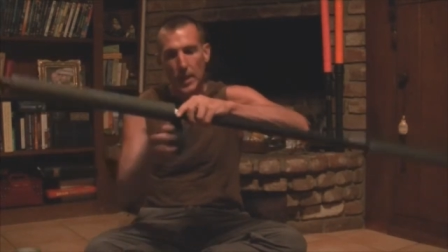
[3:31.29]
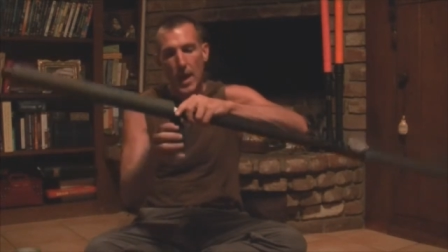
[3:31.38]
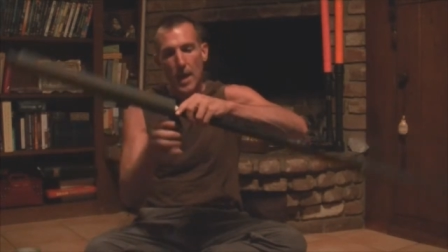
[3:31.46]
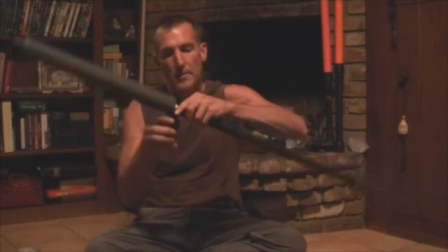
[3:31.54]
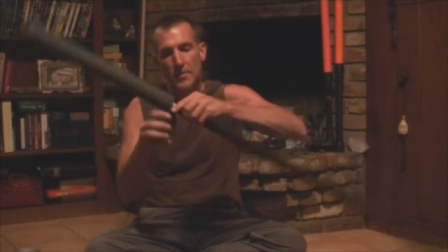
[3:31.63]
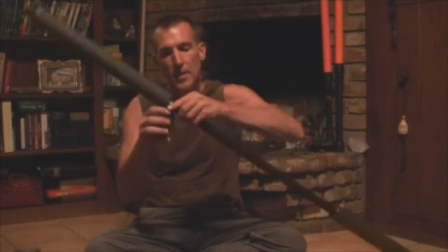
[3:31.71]
it
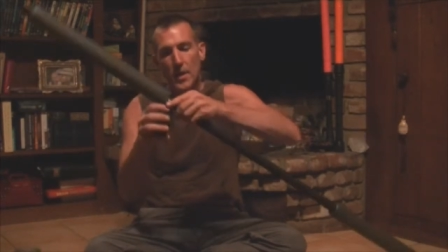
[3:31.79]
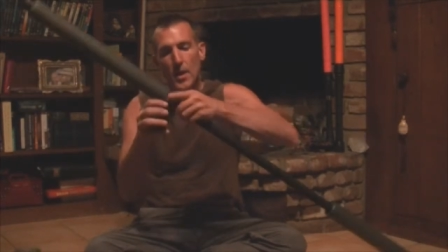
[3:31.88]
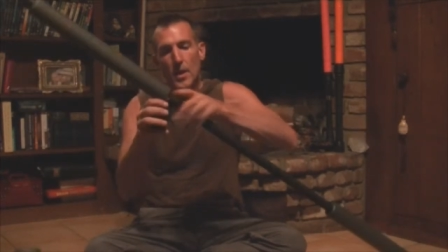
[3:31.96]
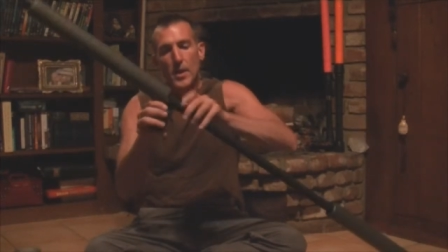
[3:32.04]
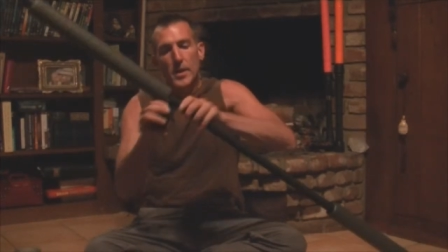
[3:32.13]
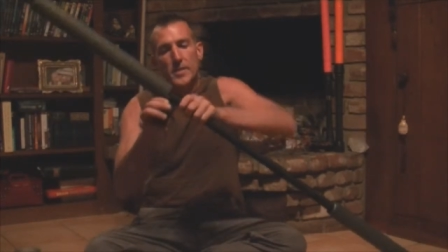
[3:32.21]
has,
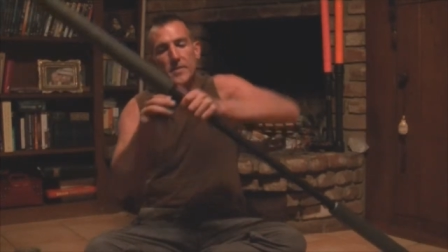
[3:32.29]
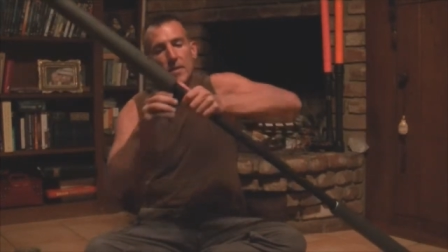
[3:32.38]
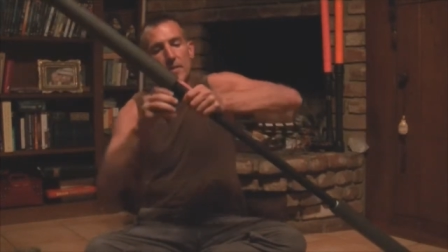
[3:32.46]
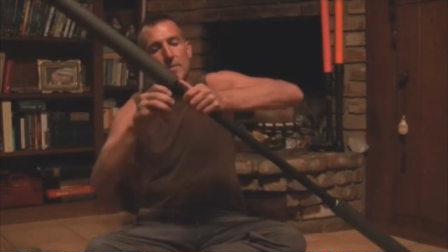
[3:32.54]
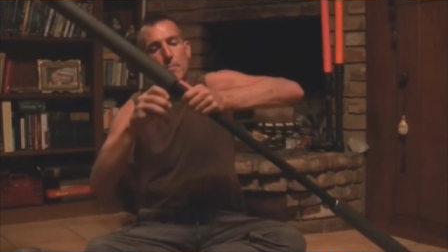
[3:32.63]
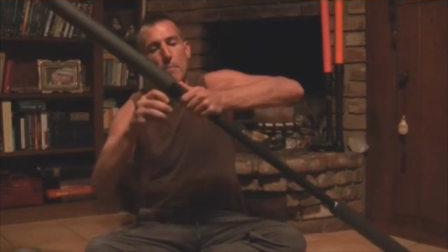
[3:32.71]
it
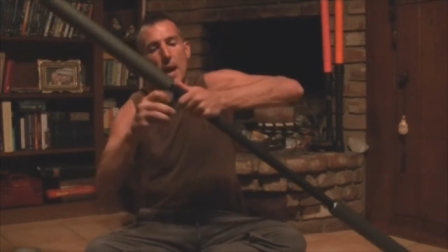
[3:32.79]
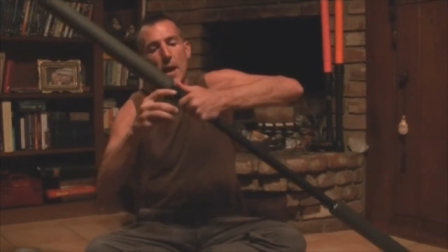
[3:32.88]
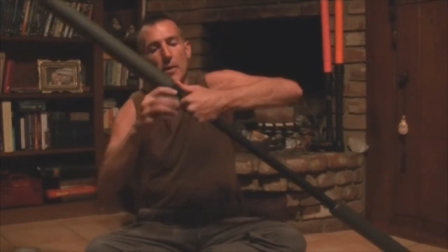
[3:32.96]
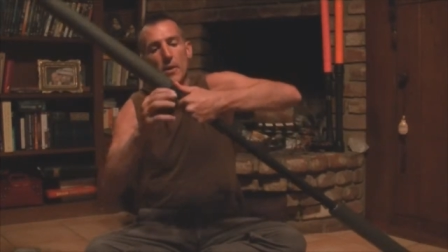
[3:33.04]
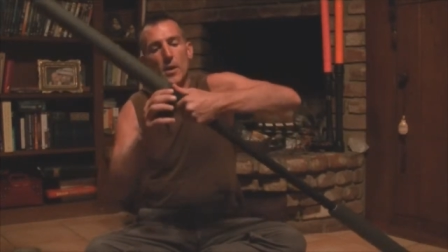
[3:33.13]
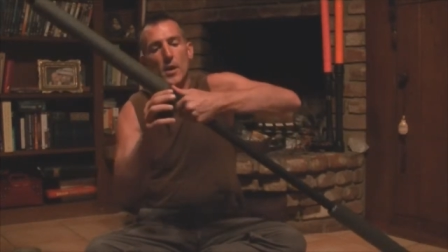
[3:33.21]
does
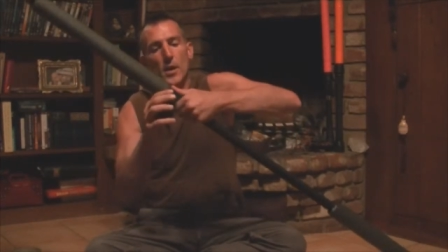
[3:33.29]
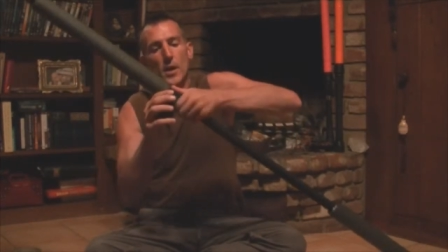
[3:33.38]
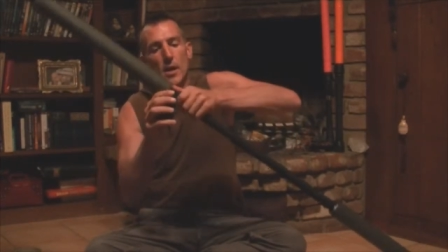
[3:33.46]
matter.